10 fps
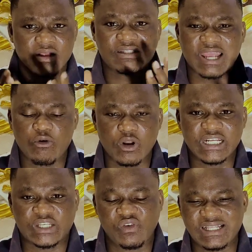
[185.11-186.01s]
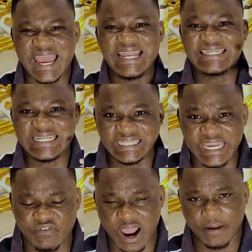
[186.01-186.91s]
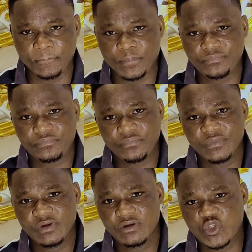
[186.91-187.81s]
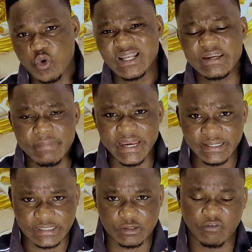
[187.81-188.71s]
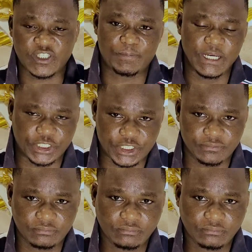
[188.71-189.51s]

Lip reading: stand on his feet and deliver 20 minutes of speech.